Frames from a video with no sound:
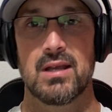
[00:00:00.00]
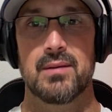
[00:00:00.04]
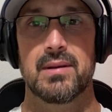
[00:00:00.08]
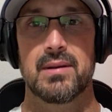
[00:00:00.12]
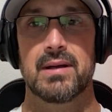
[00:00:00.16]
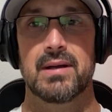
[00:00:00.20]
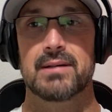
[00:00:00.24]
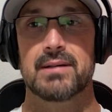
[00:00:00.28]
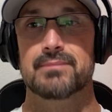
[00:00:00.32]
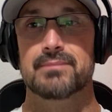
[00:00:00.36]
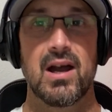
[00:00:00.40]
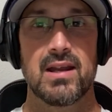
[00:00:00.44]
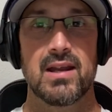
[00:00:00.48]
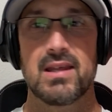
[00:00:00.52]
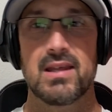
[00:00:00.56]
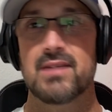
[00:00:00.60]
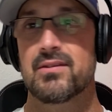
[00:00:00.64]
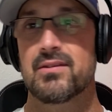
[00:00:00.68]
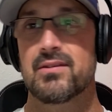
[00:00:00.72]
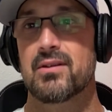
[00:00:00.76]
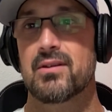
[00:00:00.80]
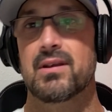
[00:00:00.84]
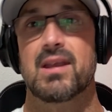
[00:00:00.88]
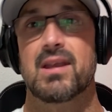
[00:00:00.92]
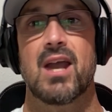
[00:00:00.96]
and Tani,
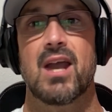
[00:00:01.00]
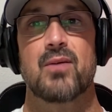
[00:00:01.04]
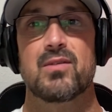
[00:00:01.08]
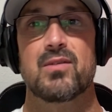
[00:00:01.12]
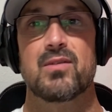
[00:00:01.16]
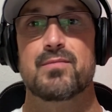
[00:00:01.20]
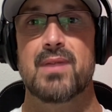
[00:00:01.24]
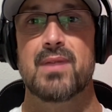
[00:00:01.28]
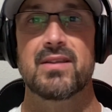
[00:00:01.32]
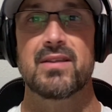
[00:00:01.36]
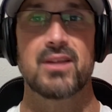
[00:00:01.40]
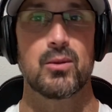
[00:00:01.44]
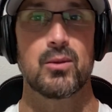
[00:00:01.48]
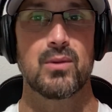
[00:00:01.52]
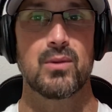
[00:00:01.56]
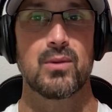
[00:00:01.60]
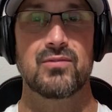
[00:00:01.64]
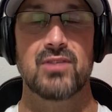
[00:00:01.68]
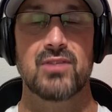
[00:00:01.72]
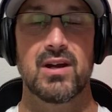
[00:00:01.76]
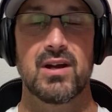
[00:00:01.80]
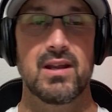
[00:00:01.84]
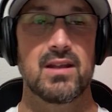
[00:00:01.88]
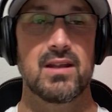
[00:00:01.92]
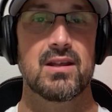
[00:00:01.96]
they're like, yeah, we've been there.
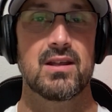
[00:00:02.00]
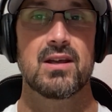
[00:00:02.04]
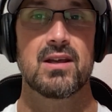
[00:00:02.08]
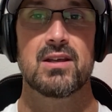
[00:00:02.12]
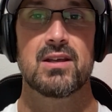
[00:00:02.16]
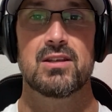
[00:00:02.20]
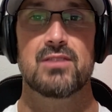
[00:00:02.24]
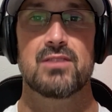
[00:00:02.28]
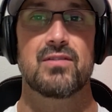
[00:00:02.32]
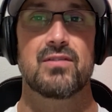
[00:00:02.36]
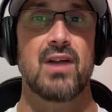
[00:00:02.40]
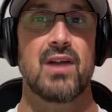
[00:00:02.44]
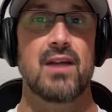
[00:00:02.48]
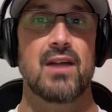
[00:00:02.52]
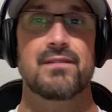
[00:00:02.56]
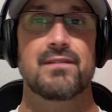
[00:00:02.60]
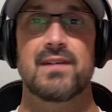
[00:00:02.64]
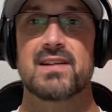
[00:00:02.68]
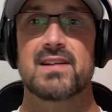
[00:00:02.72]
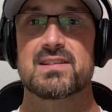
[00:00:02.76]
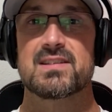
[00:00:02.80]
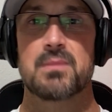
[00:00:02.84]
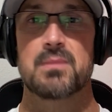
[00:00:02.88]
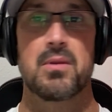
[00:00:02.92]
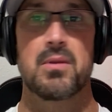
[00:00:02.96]
We've done it. You've got to
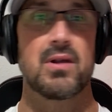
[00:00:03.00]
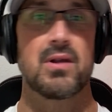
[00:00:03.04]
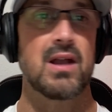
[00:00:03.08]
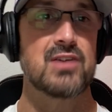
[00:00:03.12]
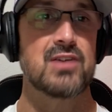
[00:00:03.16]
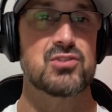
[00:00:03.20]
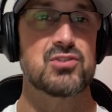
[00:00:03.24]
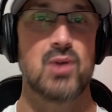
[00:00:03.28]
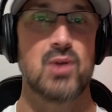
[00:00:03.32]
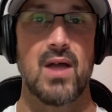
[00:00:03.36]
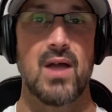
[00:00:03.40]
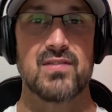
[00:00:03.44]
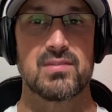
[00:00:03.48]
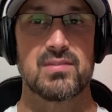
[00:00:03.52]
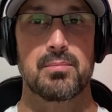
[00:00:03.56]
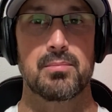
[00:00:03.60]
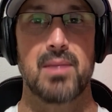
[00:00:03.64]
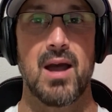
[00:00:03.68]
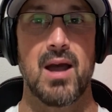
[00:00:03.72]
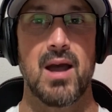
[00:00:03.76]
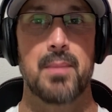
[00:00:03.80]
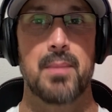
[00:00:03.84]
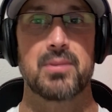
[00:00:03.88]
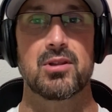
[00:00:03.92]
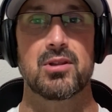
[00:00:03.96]
find some other guys who have some
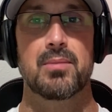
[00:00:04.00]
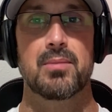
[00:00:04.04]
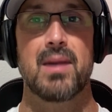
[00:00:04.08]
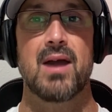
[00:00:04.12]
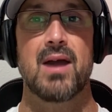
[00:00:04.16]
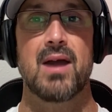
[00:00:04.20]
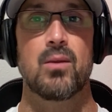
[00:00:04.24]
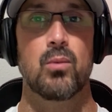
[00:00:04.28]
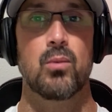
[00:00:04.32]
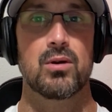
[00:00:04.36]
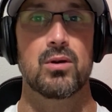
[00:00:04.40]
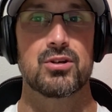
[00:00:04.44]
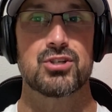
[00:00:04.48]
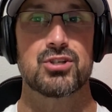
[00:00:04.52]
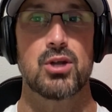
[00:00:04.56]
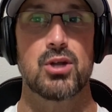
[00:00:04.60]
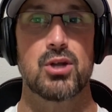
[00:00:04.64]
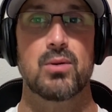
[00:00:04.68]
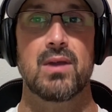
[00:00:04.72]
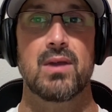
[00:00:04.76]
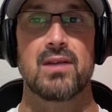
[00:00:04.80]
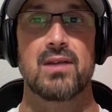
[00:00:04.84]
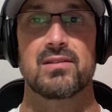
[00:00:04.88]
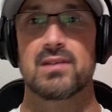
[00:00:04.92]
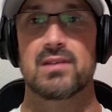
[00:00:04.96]
pop in their bat and want to
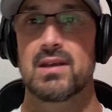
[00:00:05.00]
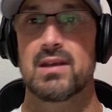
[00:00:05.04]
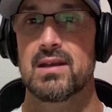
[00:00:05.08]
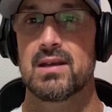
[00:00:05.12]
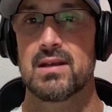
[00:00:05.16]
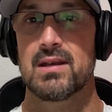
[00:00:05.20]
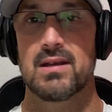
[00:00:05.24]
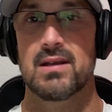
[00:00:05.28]
showcase.